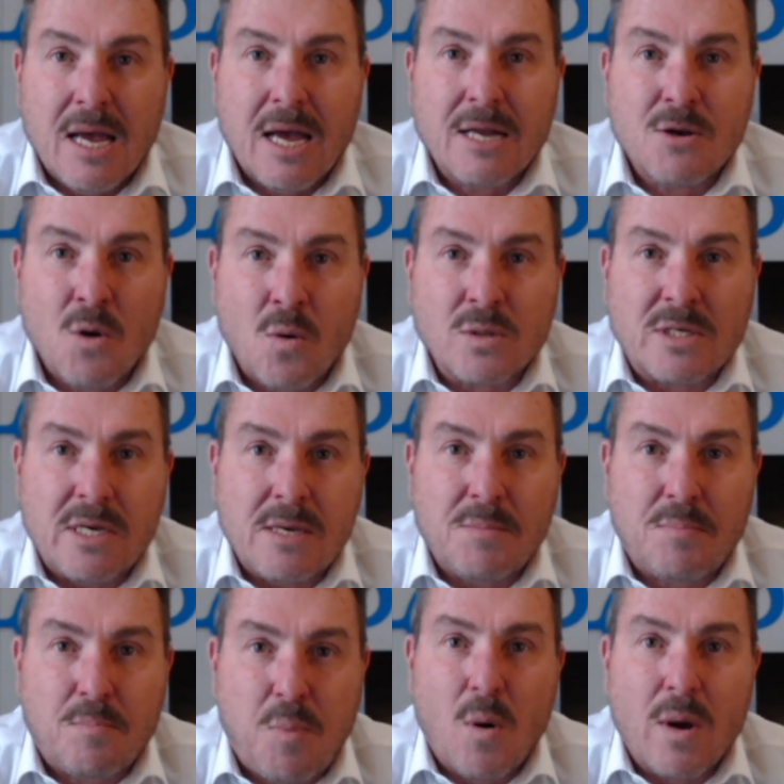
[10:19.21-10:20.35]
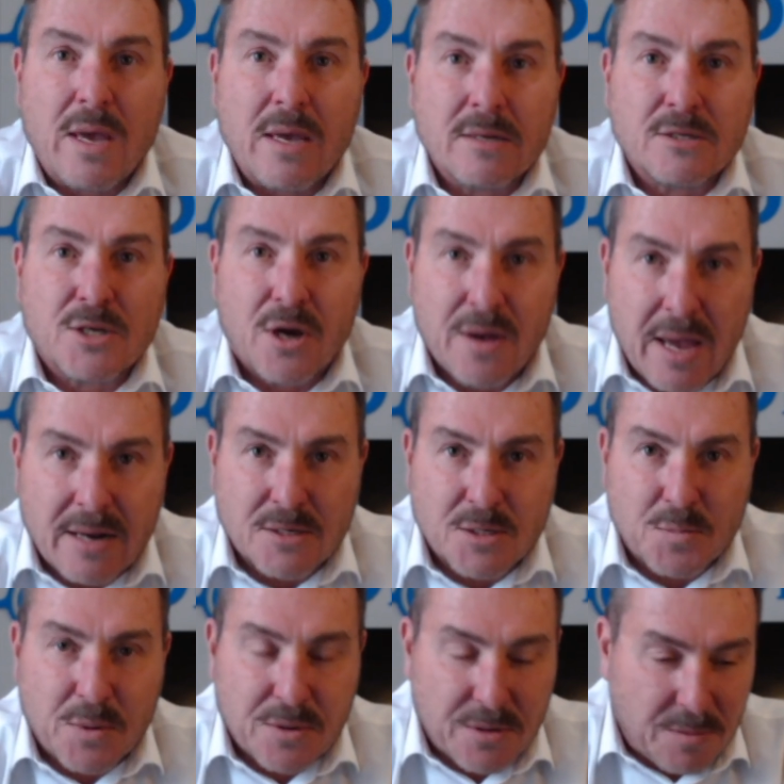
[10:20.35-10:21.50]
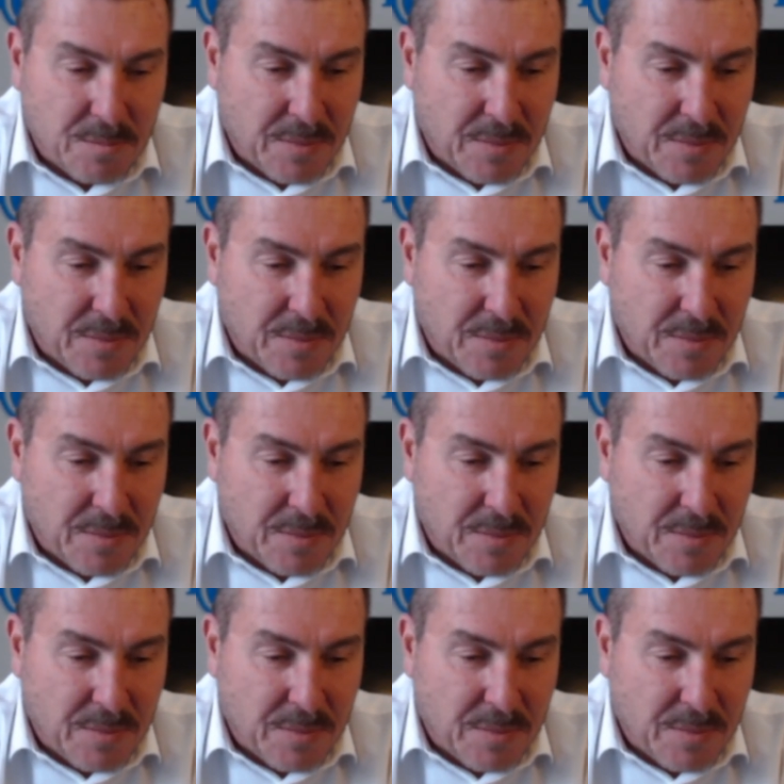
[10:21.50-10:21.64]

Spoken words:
naughty boy in Johannesburg,